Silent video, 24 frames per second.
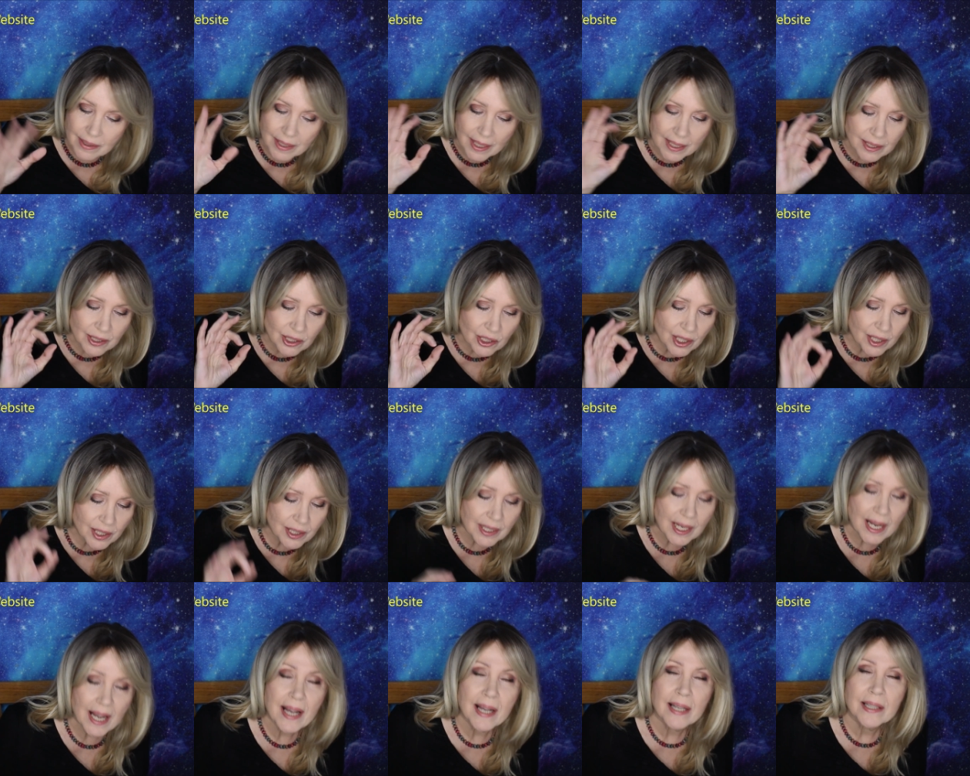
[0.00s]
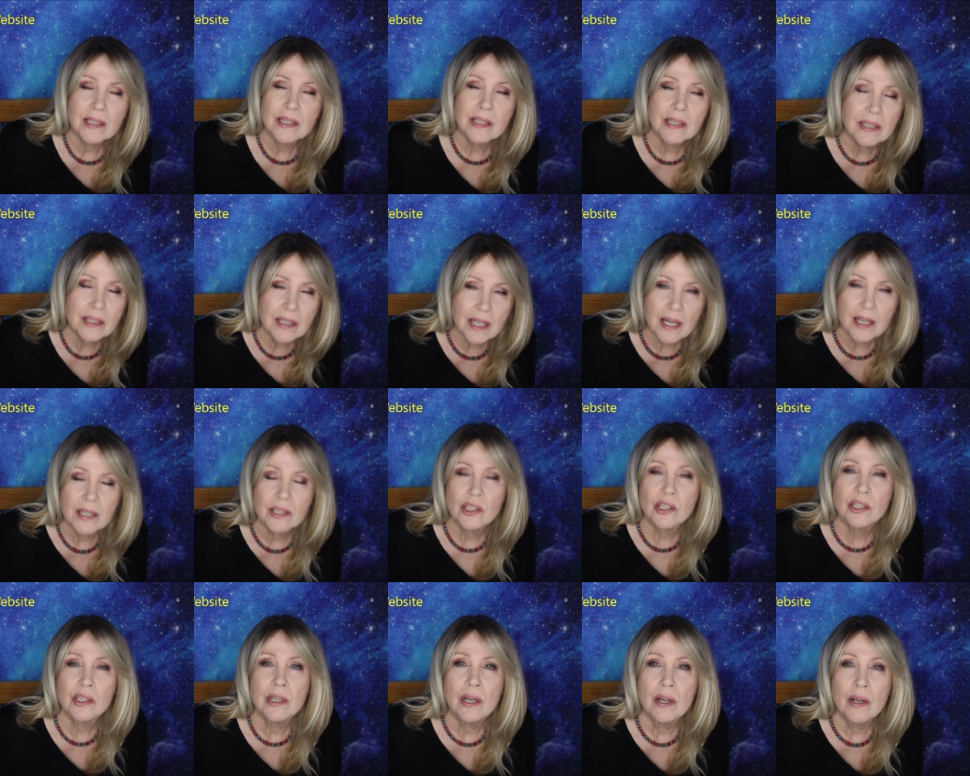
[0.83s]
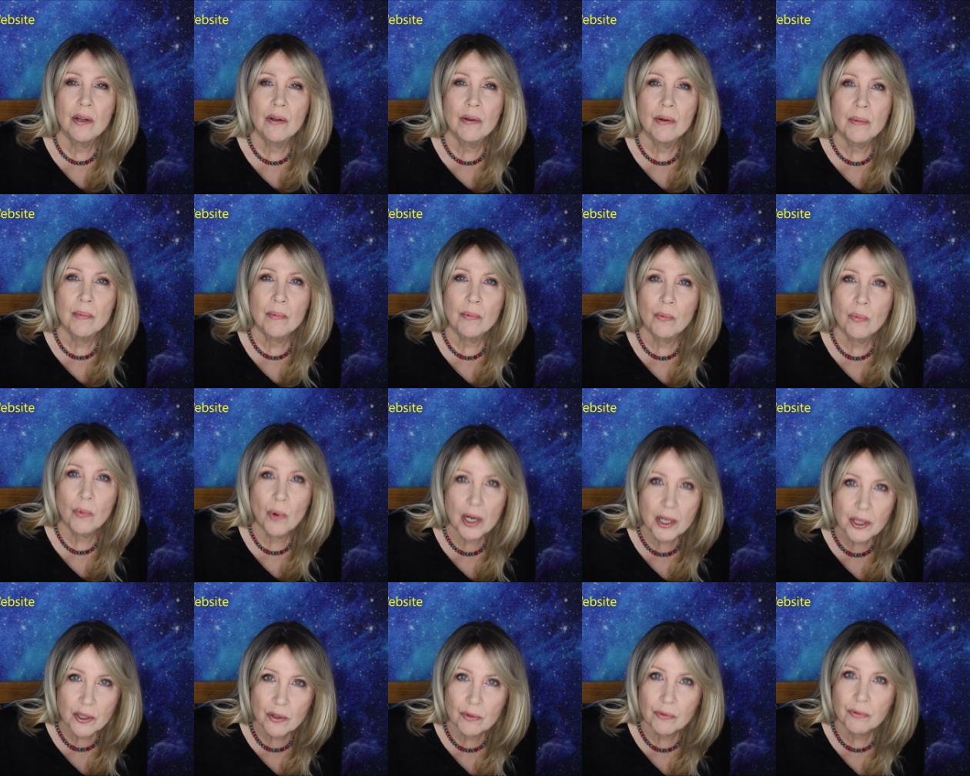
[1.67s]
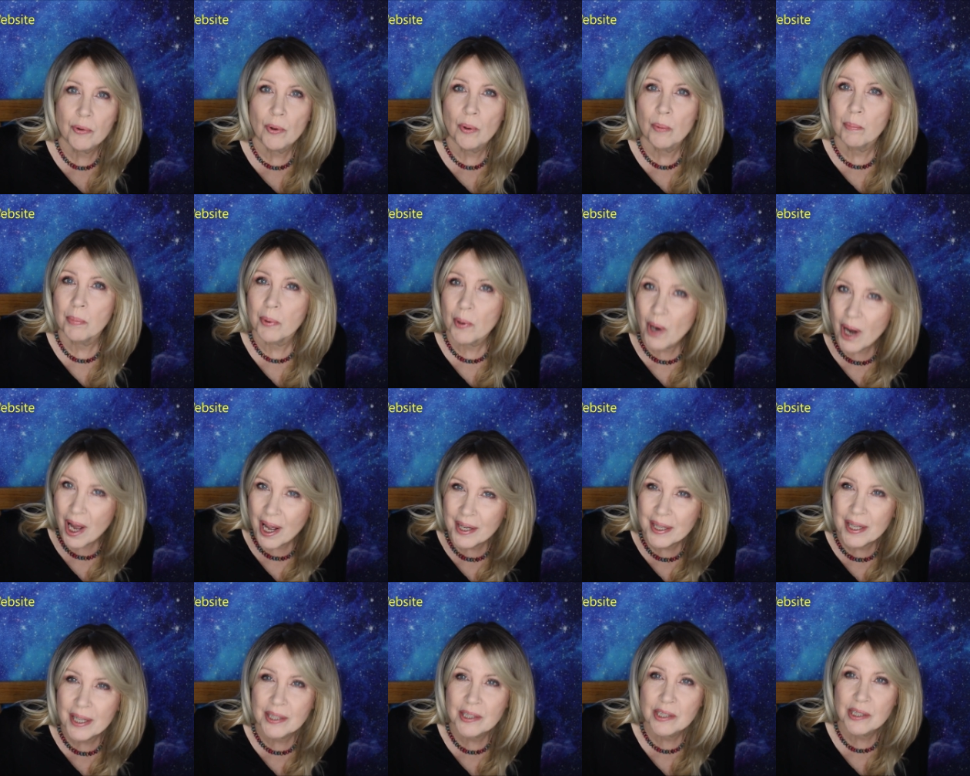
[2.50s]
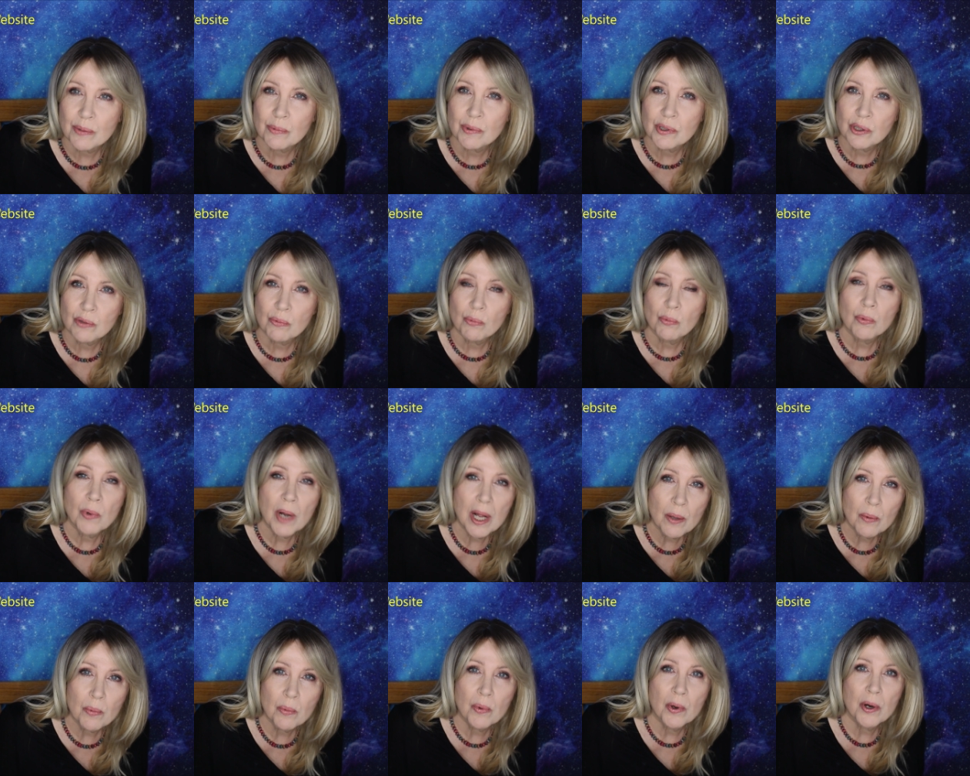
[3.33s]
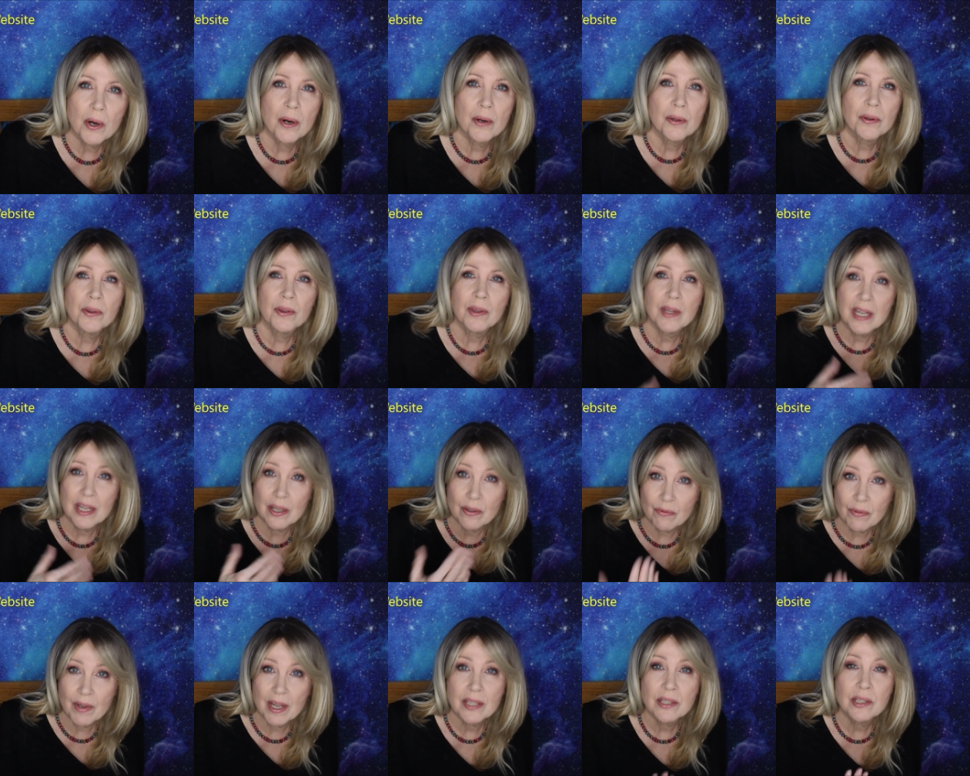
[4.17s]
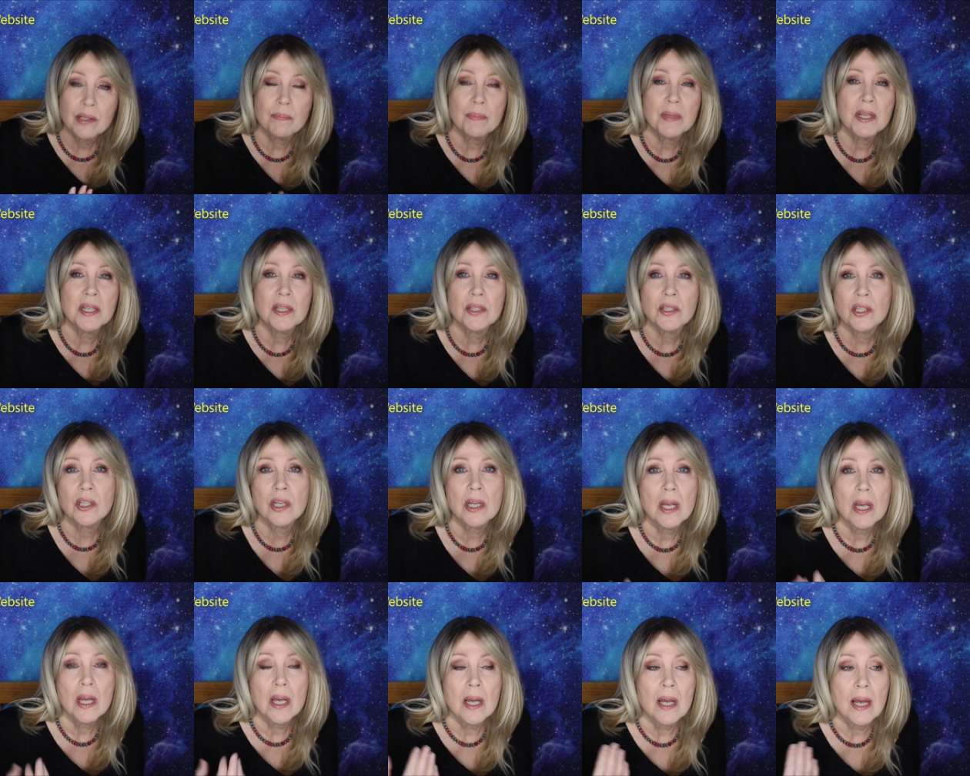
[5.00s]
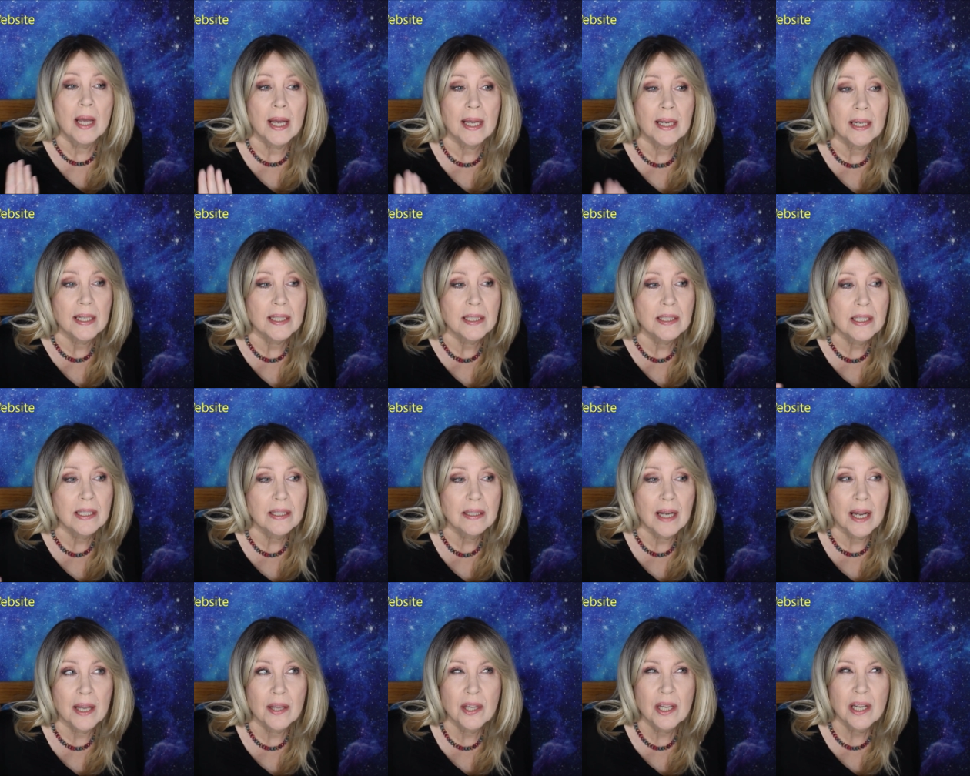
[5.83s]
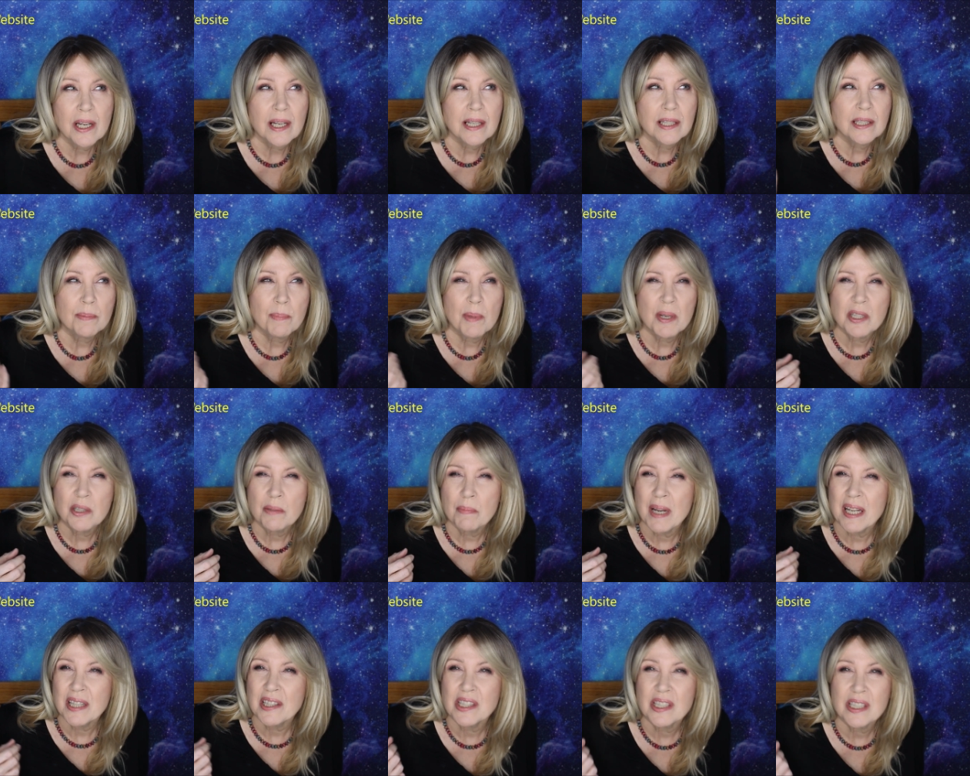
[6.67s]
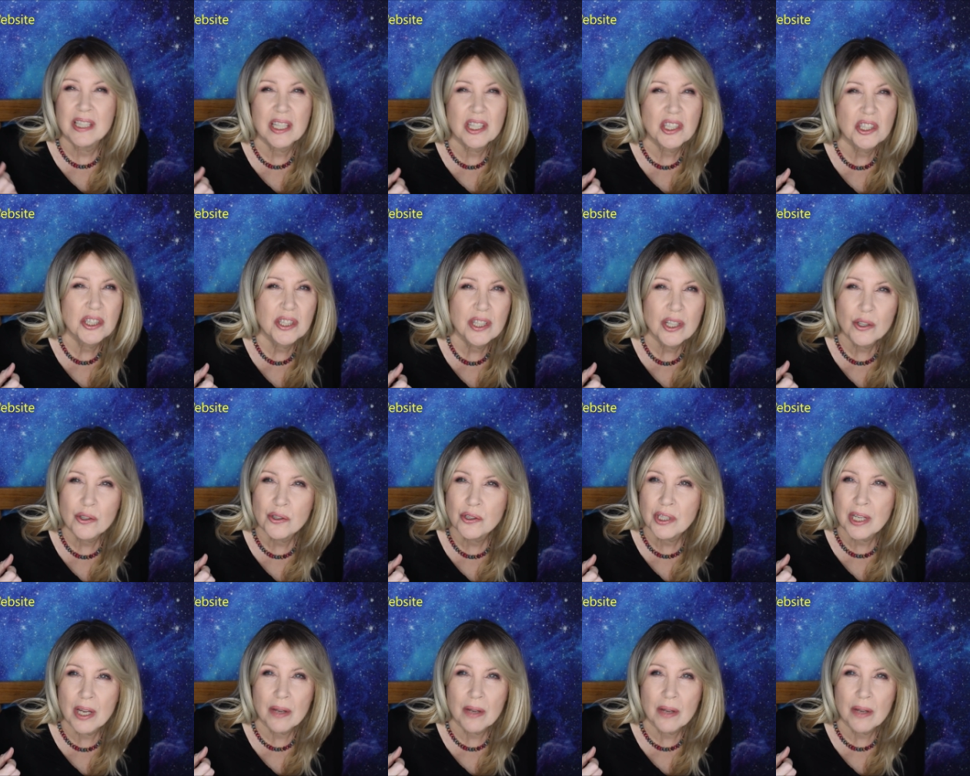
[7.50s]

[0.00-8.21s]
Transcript: just had such wonderful products. It was well worth the investment, and I think I spent about $60 or